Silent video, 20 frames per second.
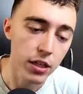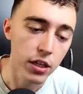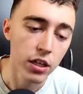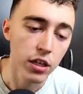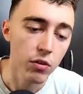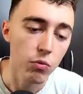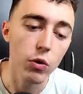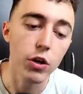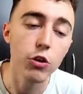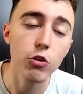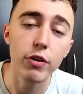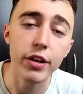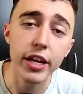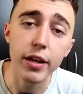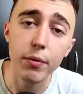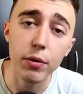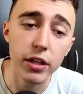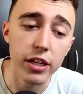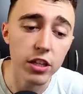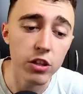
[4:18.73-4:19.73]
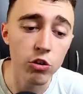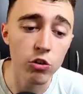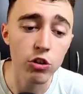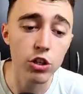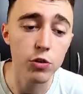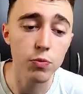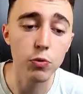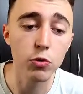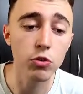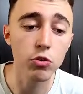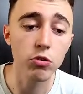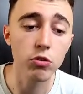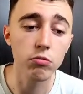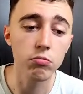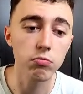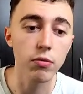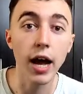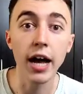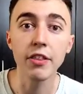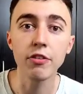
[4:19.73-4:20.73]
but when you enable it, you just put
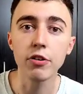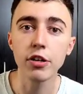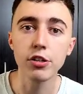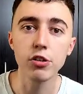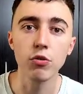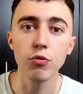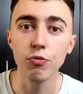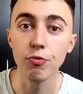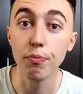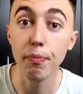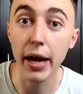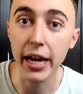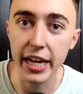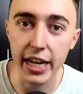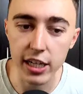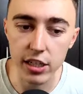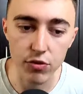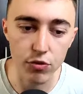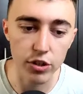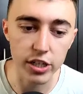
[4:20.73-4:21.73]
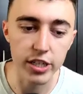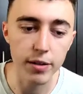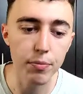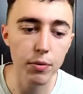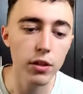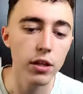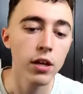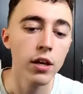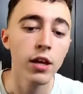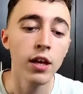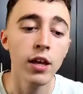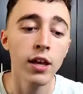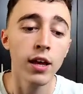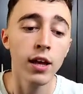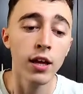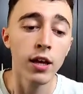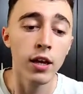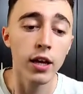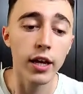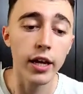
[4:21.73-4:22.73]
your address of Binance, for example.
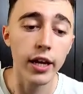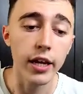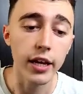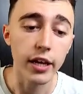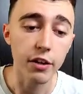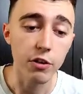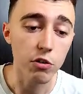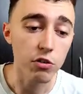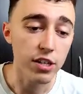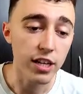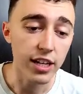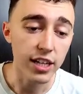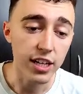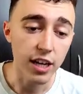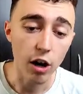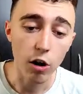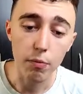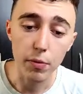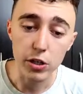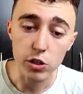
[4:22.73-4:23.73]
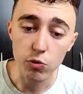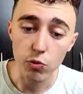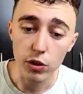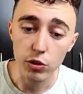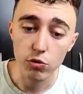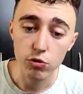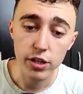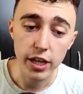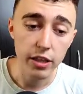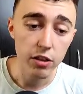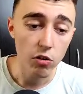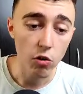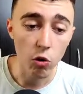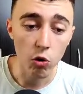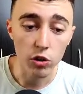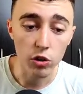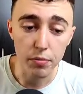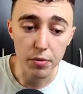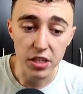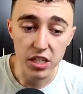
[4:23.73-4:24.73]
You select how much you want to send,
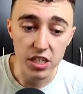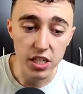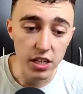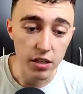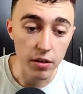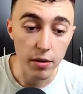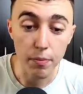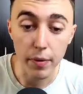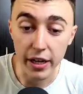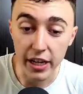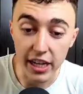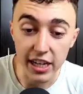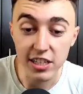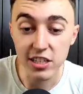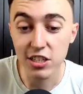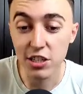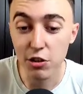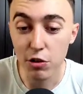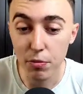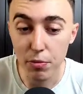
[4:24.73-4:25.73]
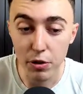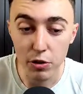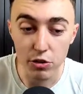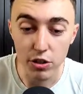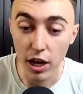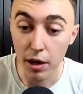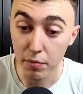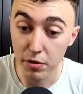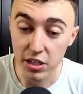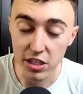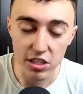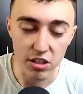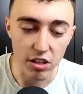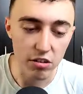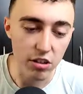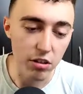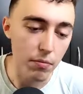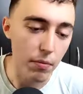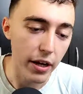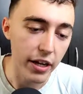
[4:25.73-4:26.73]
all the BTC, in my case 0 because I'm just
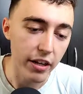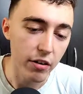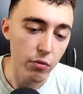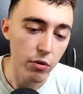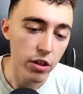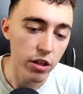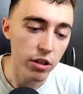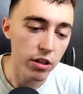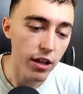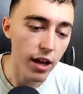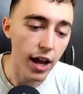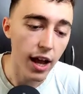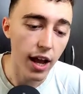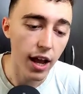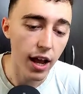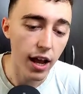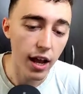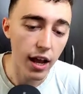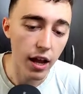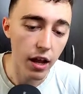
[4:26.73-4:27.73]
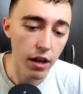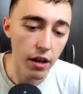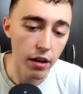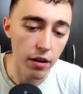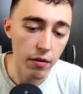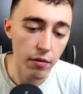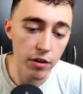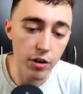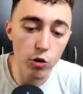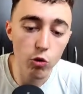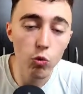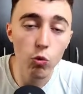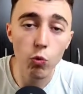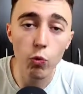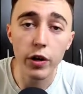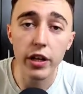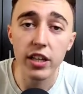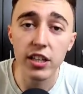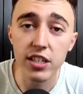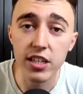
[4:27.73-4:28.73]
starting mining with it, and you
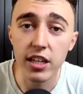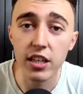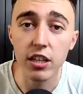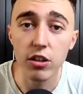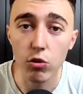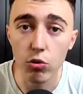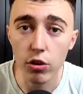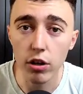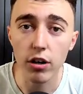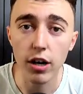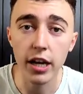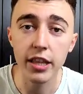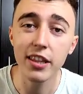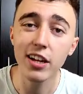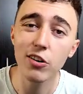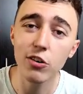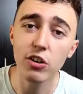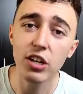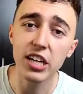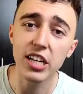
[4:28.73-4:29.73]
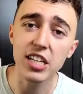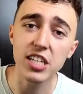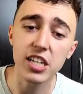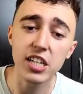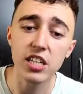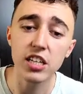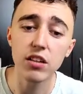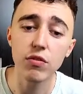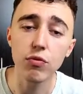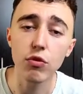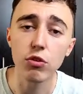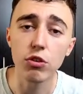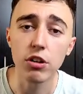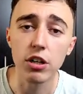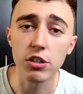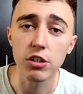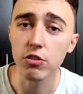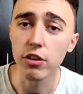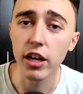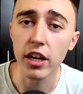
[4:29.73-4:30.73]
will send it to there, and there you can exchange it for
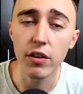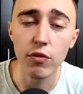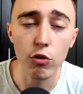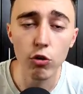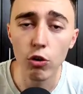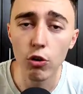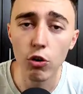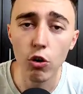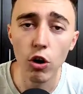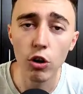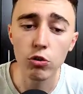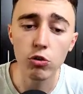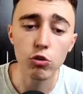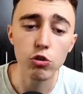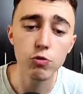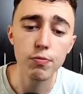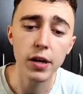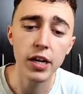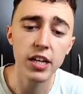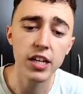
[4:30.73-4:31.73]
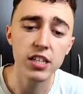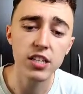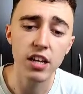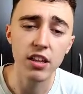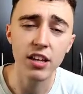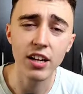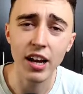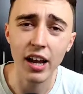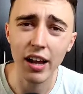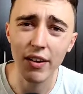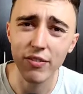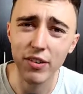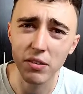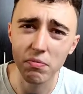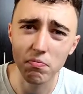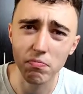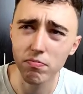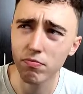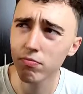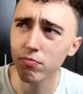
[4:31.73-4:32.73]
dollars, okay? If you don't know how to use Binance, I think I
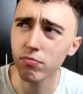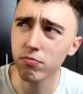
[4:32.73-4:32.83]
have